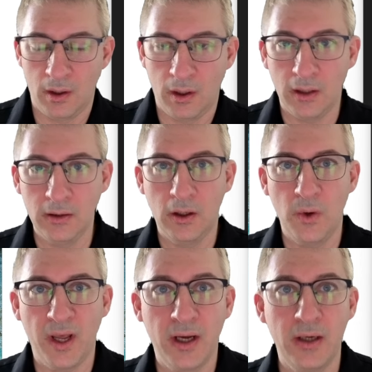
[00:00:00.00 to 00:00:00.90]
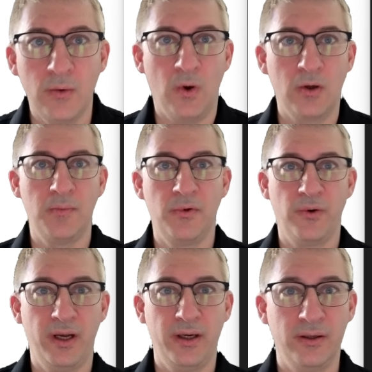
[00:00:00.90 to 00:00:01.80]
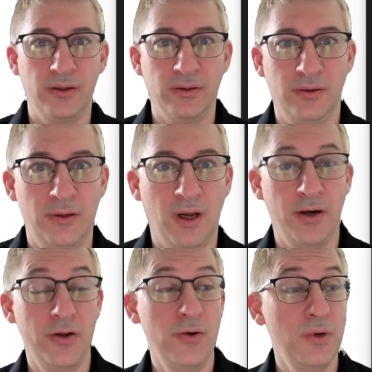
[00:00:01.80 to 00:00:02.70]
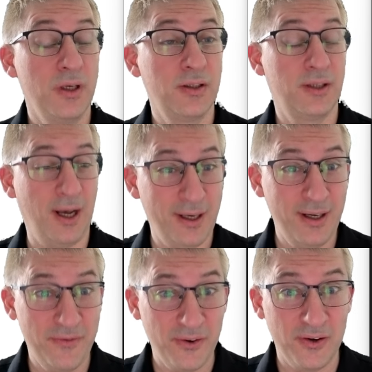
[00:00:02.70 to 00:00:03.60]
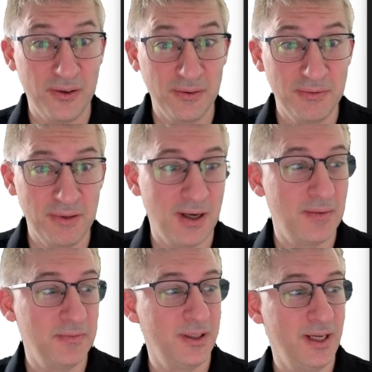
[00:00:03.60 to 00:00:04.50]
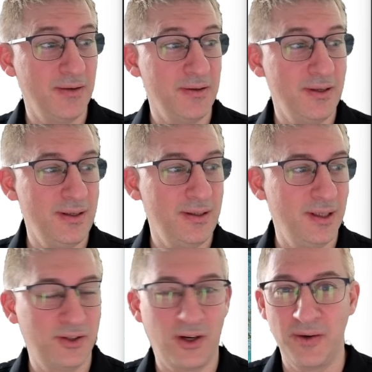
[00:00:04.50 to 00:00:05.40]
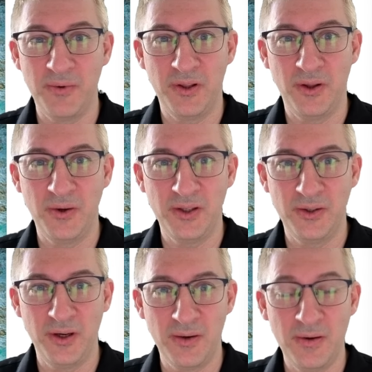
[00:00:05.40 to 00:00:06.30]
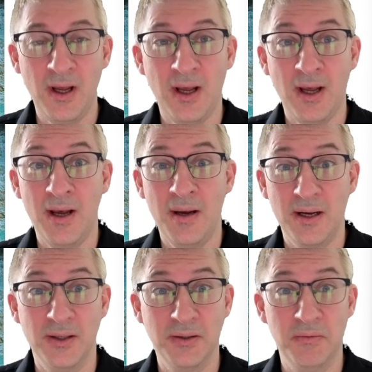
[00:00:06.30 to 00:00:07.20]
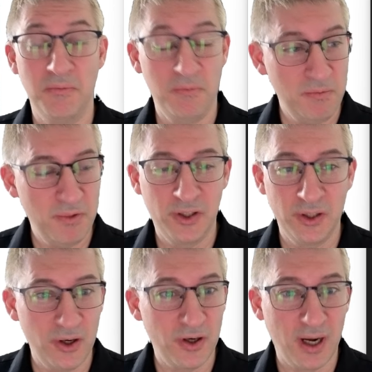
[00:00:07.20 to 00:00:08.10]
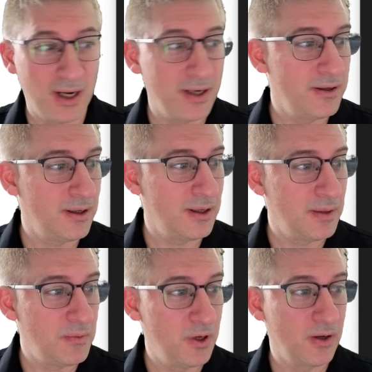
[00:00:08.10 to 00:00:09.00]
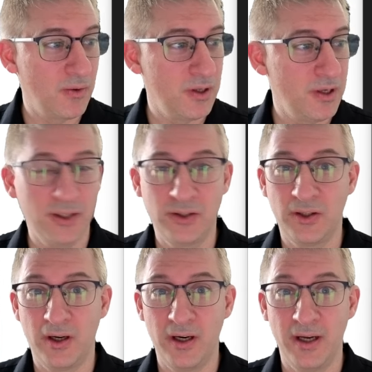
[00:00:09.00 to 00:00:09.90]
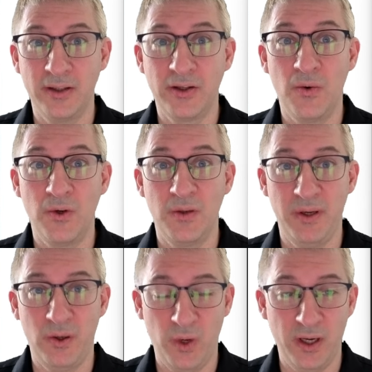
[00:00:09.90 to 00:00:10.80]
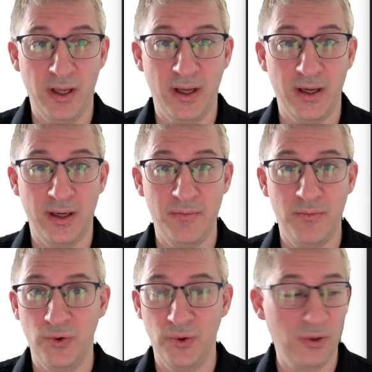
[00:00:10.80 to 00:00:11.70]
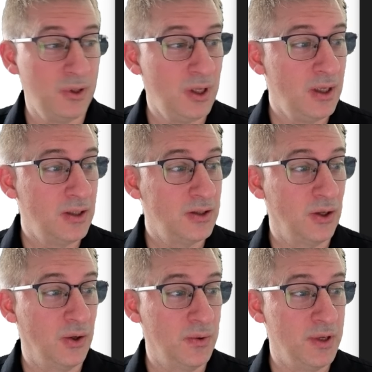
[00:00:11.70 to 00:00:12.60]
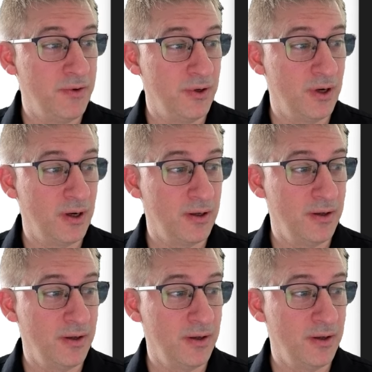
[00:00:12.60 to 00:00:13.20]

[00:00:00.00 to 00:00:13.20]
Hello and welcome, creators. Are you excited for to get started with Loki Studio? Because this is your guide. We're going to get started, and it's going to be quick and brutal. So if you're not,